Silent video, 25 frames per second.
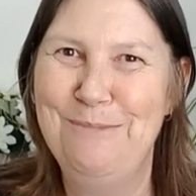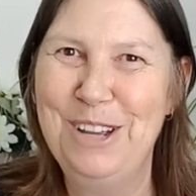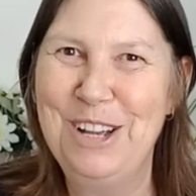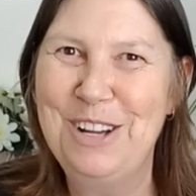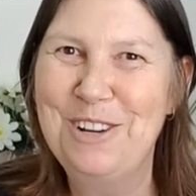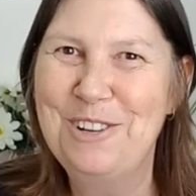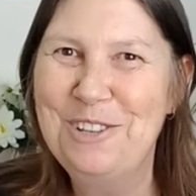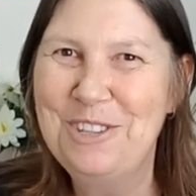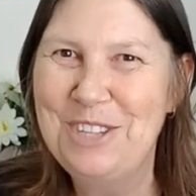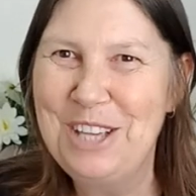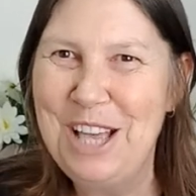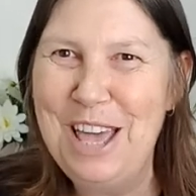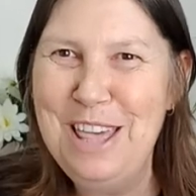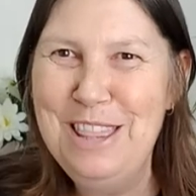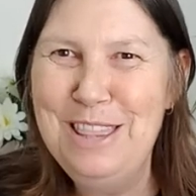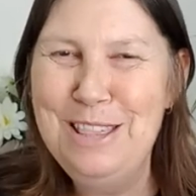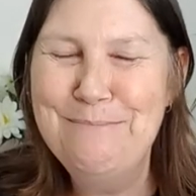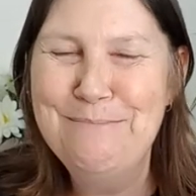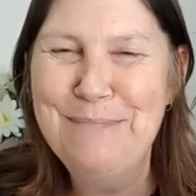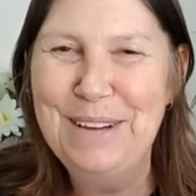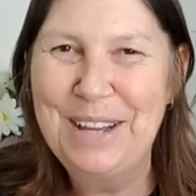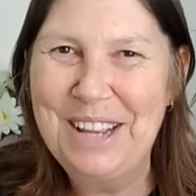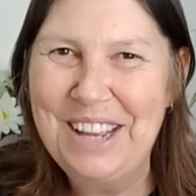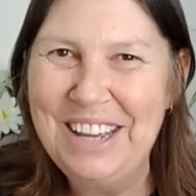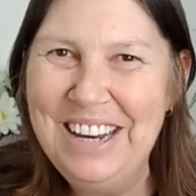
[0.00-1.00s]
because at the
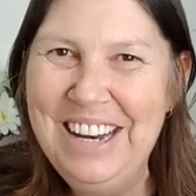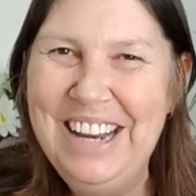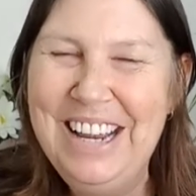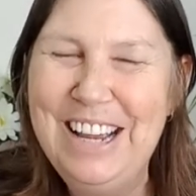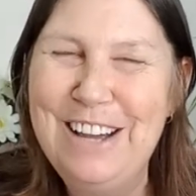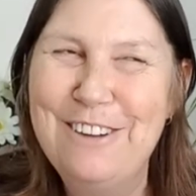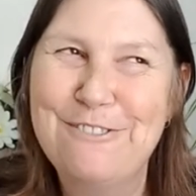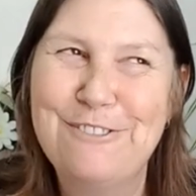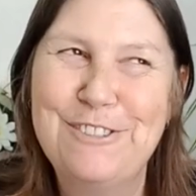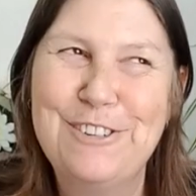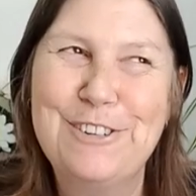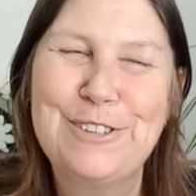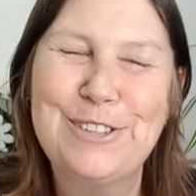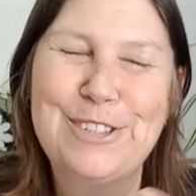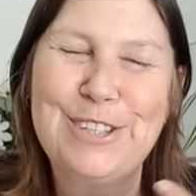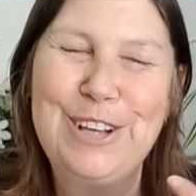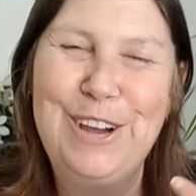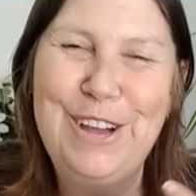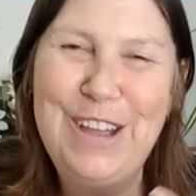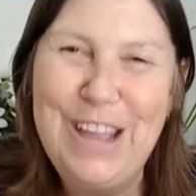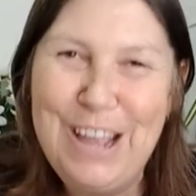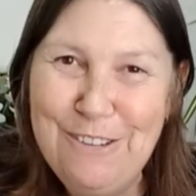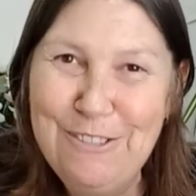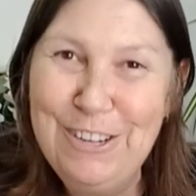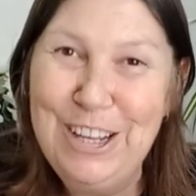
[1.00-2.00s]
beginning it felt so
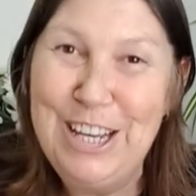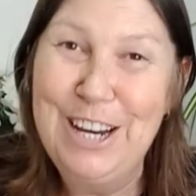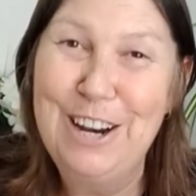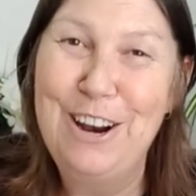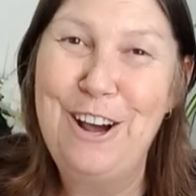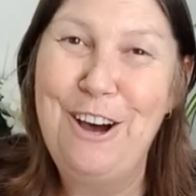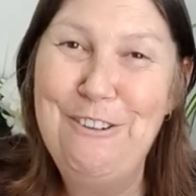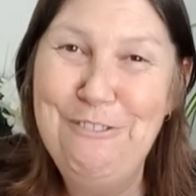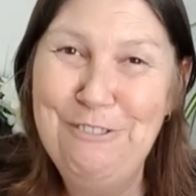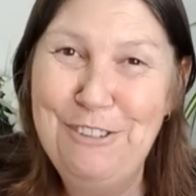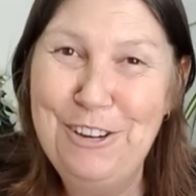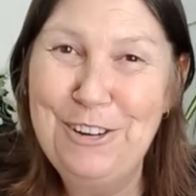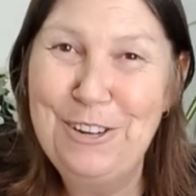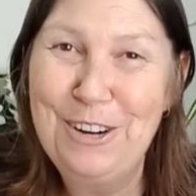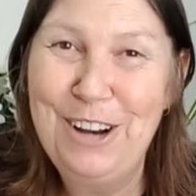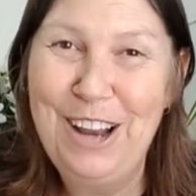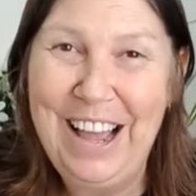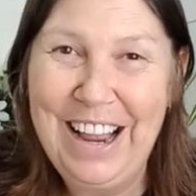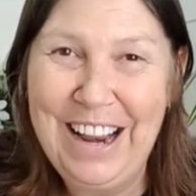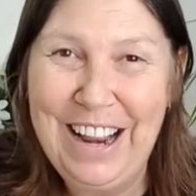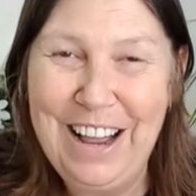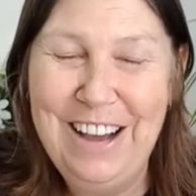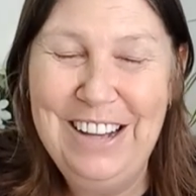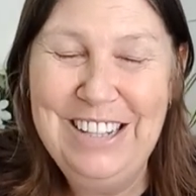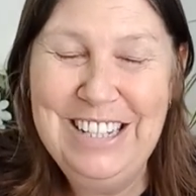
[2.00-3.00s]
heavy, and I felt
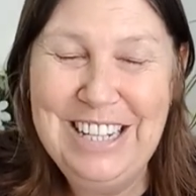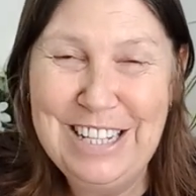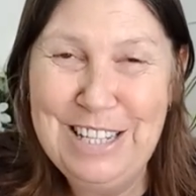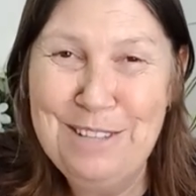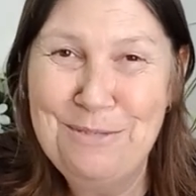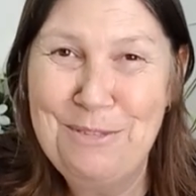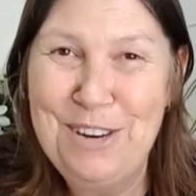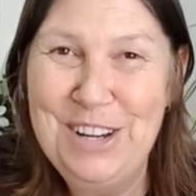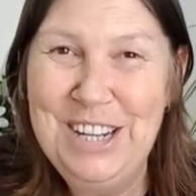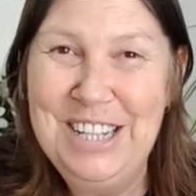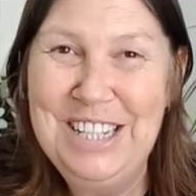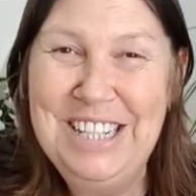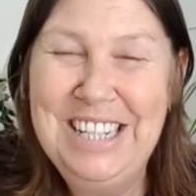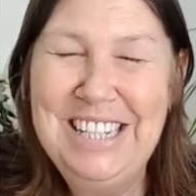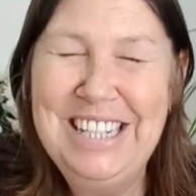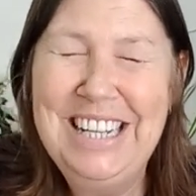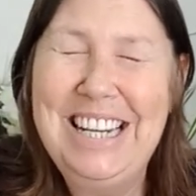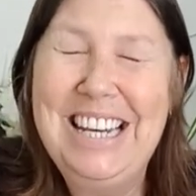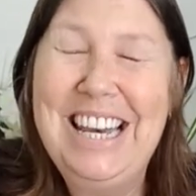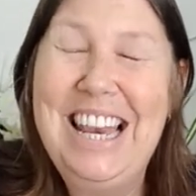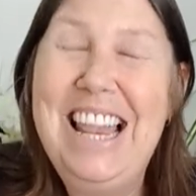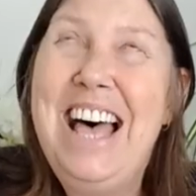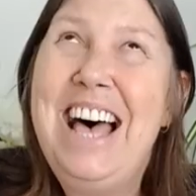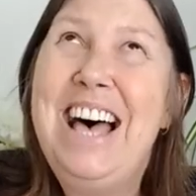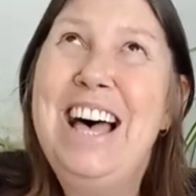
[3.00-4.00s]
like I just wanted to
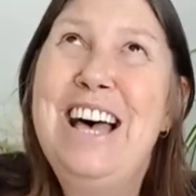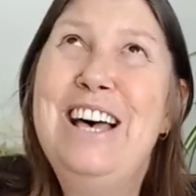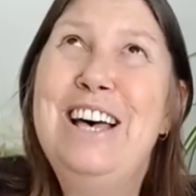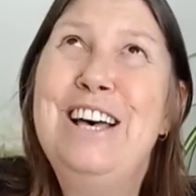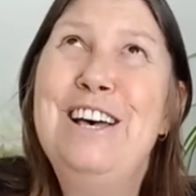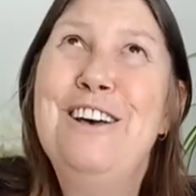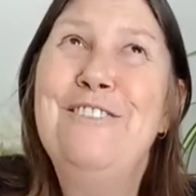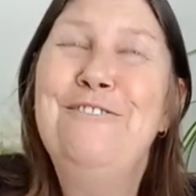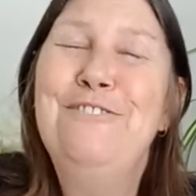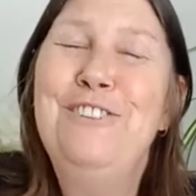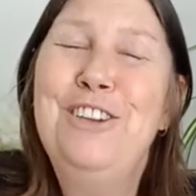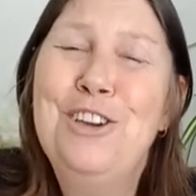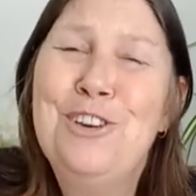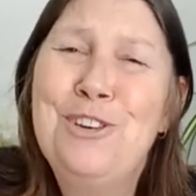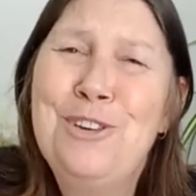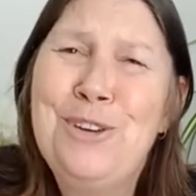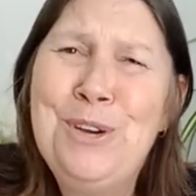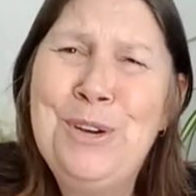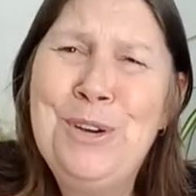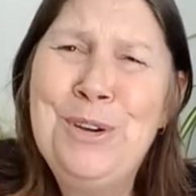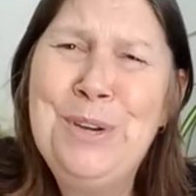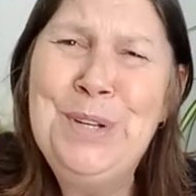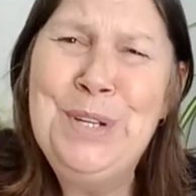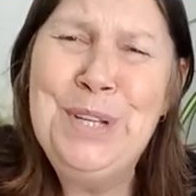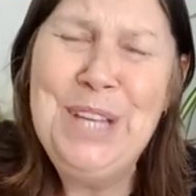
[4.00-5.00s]
love
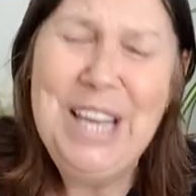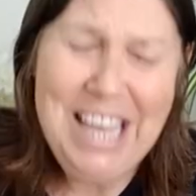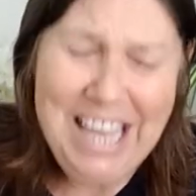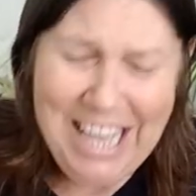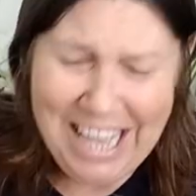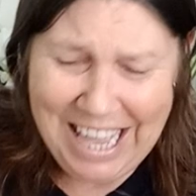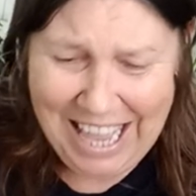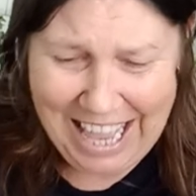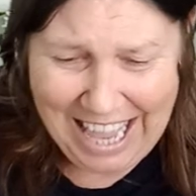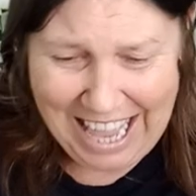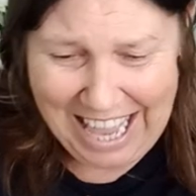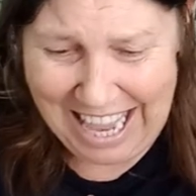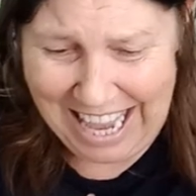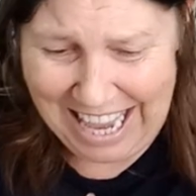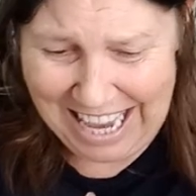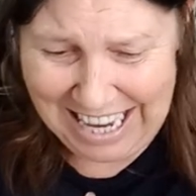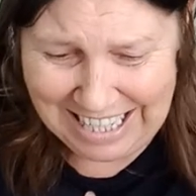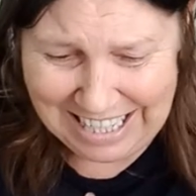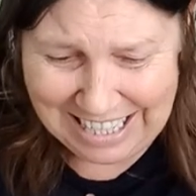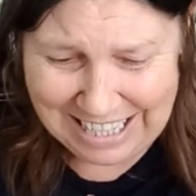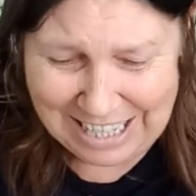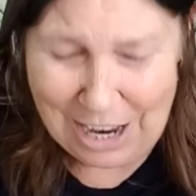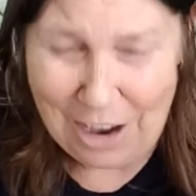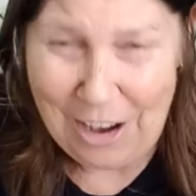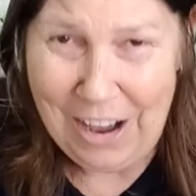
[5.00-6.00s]
you.
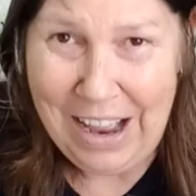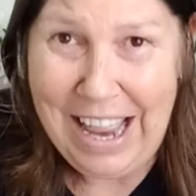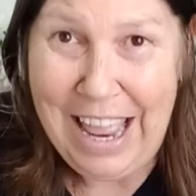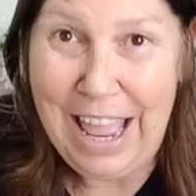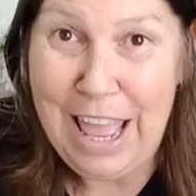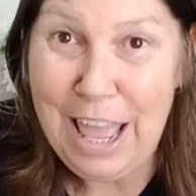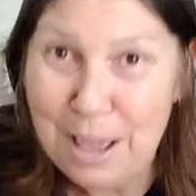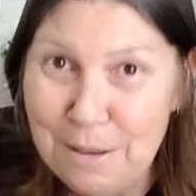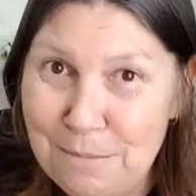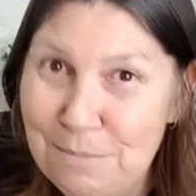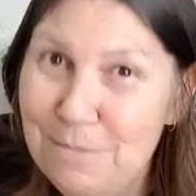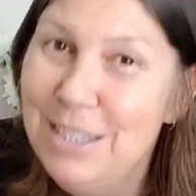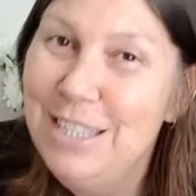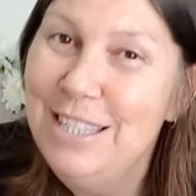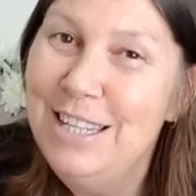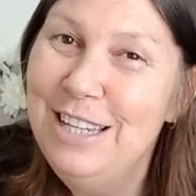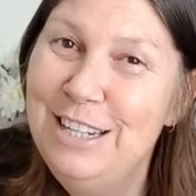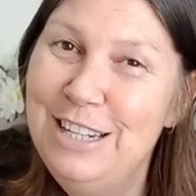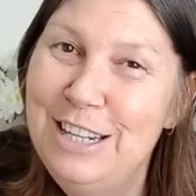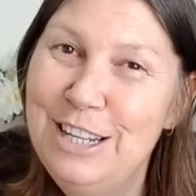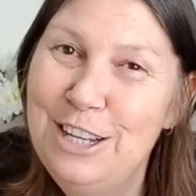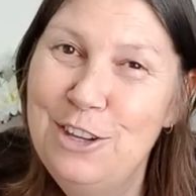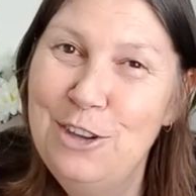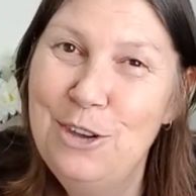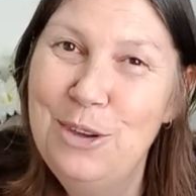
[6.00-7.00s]
And I am
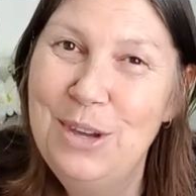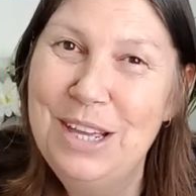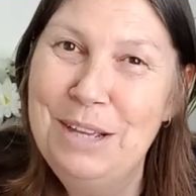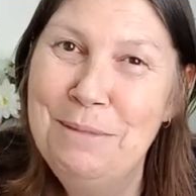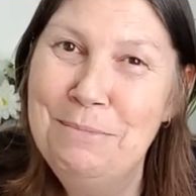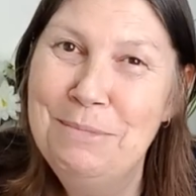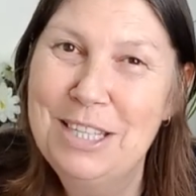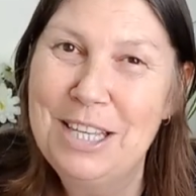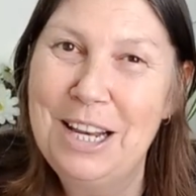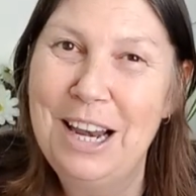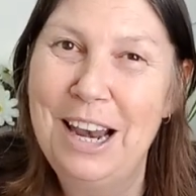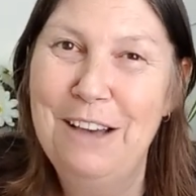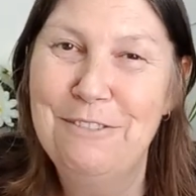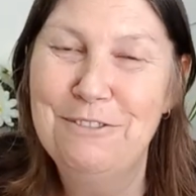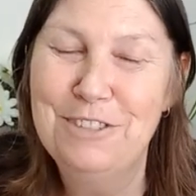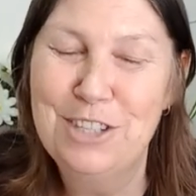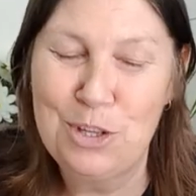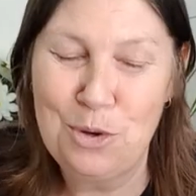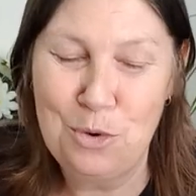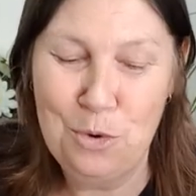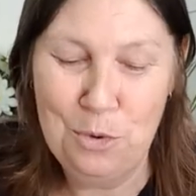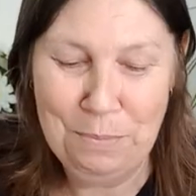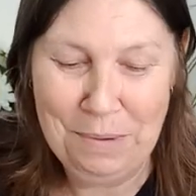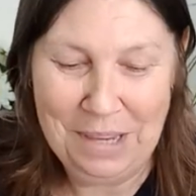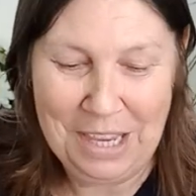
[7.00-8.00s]
sending you heaps of love,
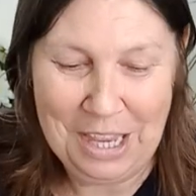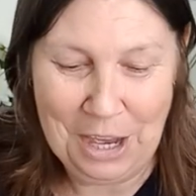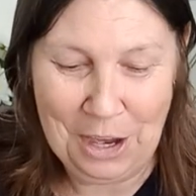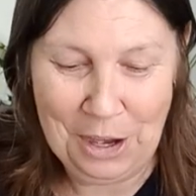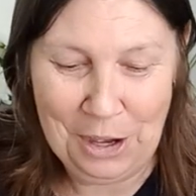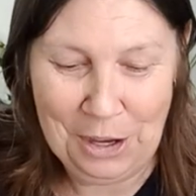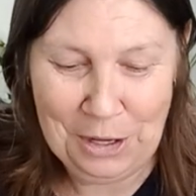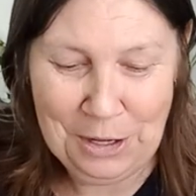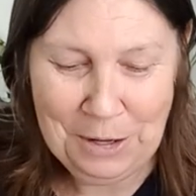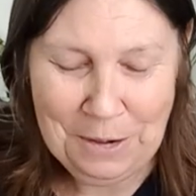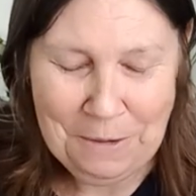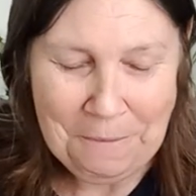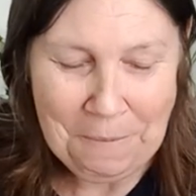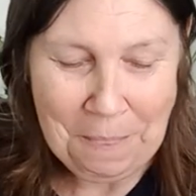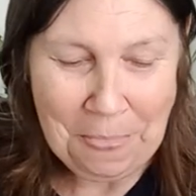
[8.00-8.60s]
Scorpio.